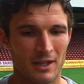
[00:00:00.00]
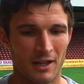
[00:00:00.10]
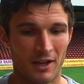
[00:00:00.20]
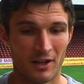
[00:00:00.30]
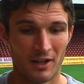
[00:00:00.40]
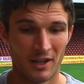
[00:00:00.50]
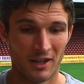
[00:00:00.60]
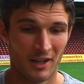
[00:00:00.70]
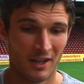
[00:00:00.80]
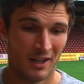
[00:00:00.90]

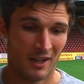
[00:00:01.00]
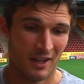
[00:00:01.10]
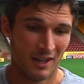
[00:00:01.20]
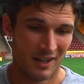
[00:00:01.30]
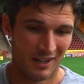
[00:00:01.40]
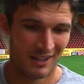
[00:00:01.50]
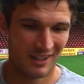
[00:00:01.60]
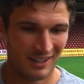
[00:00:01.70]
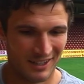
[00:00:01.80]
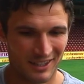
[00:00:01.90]

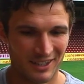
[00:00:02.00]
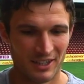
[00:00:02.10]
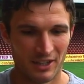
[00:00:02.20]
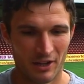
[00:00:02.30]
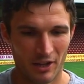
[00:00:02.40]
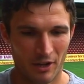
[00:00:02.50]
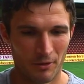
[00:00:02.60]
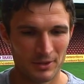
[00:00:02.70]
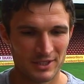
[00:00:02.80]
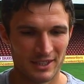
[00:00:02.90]
I
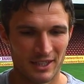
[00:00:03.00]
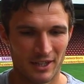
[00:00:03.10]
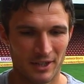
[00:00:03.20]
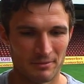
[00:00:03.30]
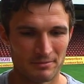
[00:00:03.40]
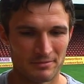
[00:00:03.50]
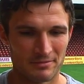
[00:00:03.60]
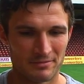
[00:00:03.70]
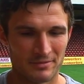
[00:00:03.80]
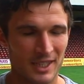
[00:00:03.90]
wasn't
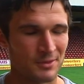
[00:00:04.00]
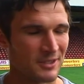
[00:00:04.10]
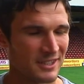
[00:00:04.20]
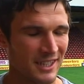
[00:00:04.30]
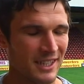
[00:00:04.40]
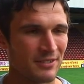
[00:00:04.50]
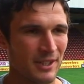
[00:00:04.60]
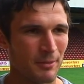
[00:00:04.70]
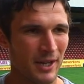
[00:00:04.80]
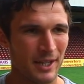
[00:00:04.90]
desperate to leave
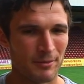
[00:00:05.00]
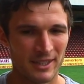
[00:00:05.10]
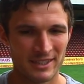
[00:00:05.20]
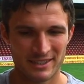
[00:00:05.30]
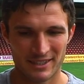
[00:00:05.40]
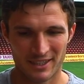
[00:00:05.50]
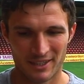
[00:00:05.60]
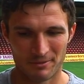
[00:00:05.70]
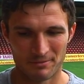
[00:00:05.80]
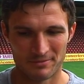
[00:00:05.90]
here by any means.
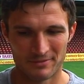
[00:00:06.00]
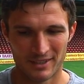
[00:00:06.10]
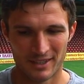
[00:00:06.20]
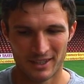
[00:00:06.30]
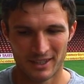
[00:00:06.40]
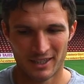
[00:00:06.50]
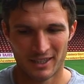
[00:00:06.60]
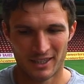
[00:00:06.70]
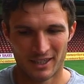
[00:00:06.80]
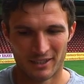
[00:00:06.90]

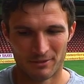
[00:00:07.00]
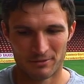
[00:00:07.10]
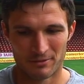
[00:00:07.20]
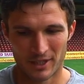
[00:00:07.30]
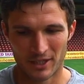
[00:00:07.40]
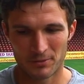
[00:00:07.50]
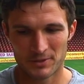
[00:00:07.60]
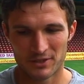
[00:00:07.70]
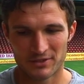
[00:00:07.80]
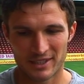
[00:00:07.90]
And when the
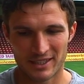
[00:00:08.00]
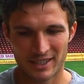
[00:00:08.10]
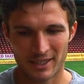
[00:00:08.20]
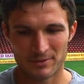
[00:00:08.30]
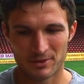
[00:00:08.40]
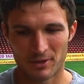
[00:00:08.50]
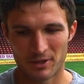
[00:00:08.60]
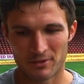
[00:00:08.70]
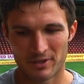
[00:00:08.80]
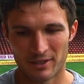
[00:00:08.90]
opportunity came to
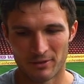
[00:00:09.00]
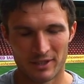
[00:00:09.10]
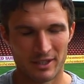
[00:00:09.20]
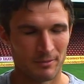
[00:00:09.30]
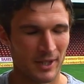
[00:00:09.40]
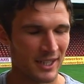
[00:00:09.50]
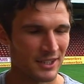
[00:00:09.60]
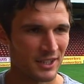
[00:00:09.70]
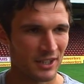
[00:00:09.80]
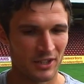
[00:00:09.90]
work with it with the
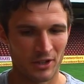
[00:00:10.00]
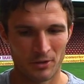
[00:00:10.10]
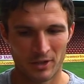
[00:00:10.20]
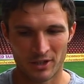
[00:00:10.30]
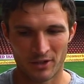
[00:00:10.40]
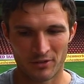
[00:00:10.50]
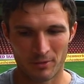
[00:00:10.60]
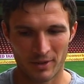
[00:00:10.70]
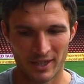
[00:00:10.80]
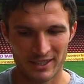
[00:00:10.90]
manager, I know a lot of the
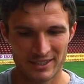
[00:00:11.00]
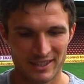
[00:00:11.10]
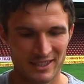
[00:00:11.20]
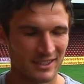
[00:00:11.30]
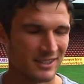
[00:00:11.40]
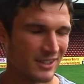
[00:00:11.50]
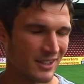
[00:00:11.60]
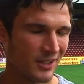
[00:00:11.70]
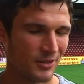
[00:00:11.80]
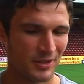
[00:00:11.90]
players here, and
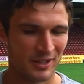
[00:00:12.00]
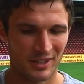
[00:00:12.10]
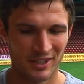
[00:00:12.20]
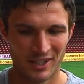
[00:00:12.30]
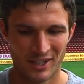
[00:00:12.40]
I know the